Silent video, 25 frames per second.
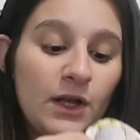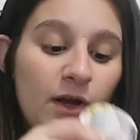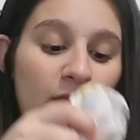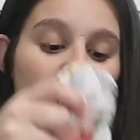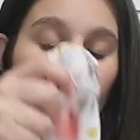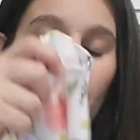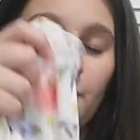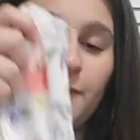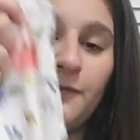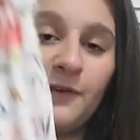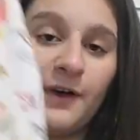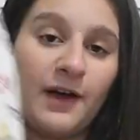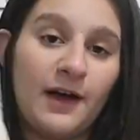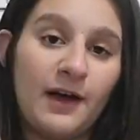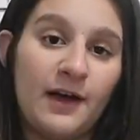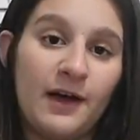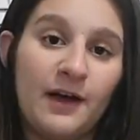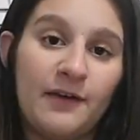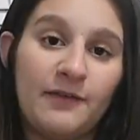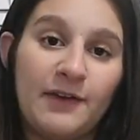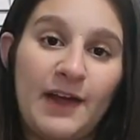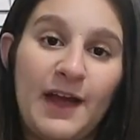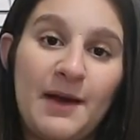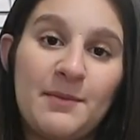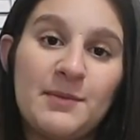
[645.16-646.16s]
off
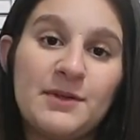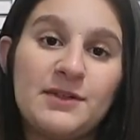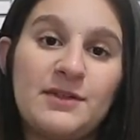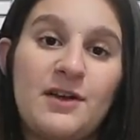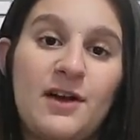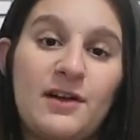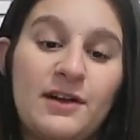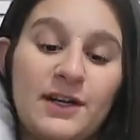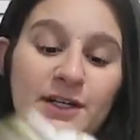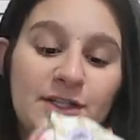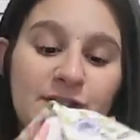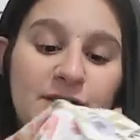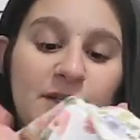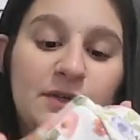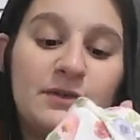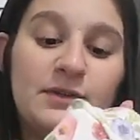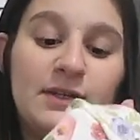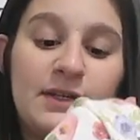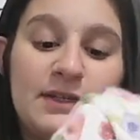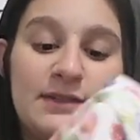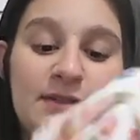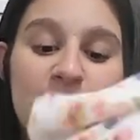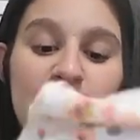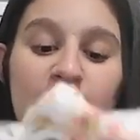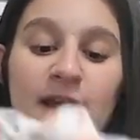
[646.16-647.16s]
of Amazon. I showed
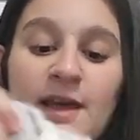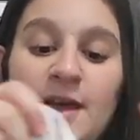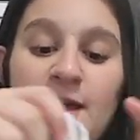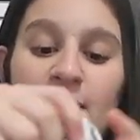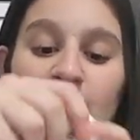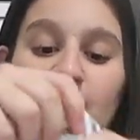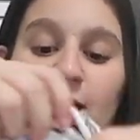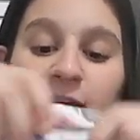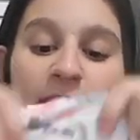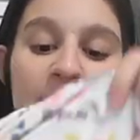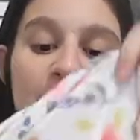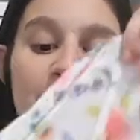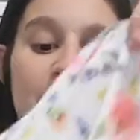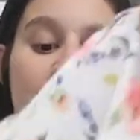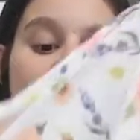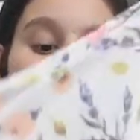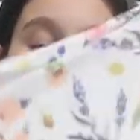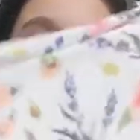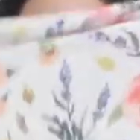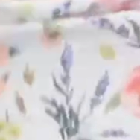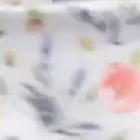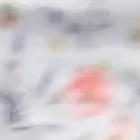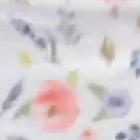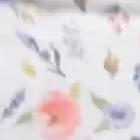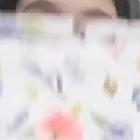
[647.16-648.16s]
this in
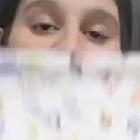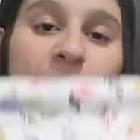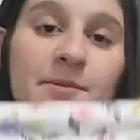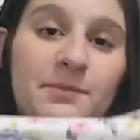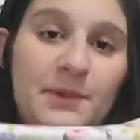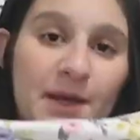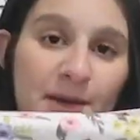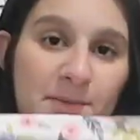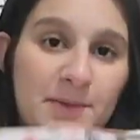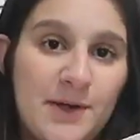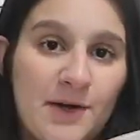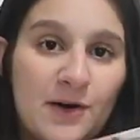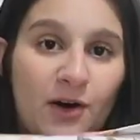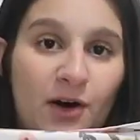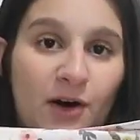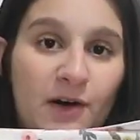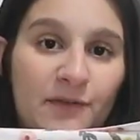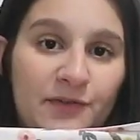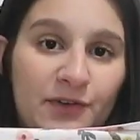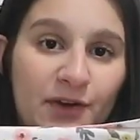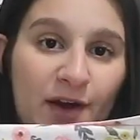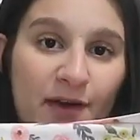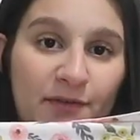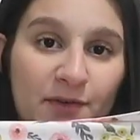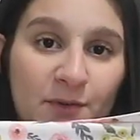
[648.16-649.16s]
my giant baby
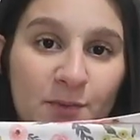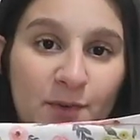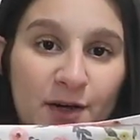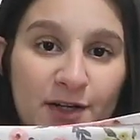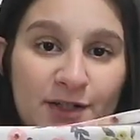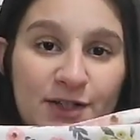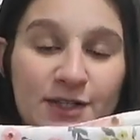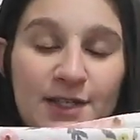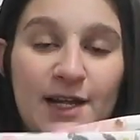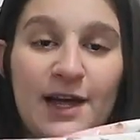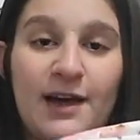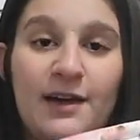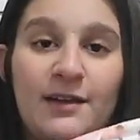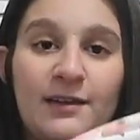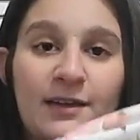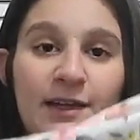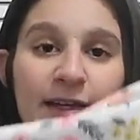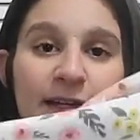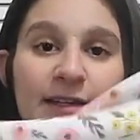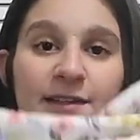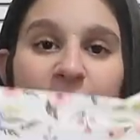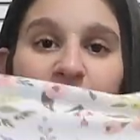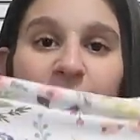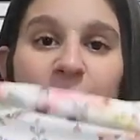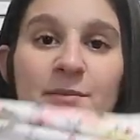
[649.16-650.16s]
haul. If you haven't watched that, I'll
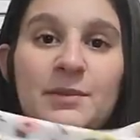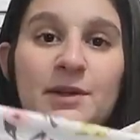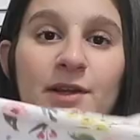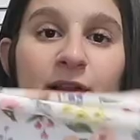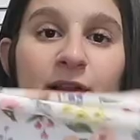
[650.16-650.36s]
link it down